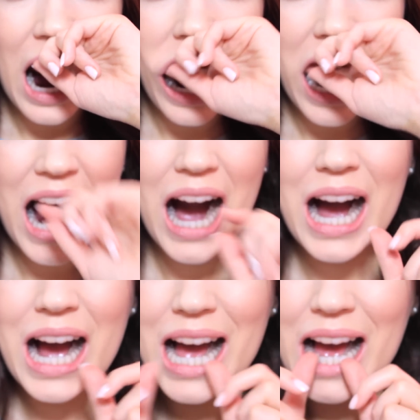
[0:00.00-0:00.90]
and then you can use
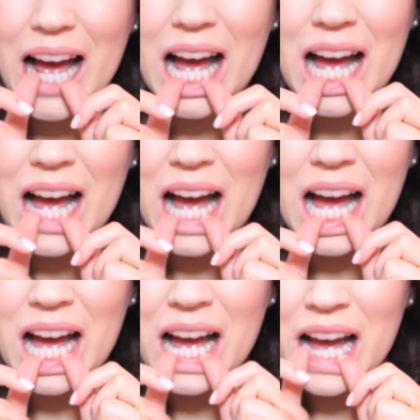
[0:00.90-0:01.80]
your thumbs to clip
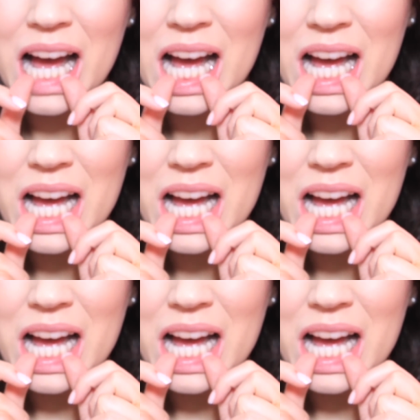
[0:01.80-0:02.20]
up again. The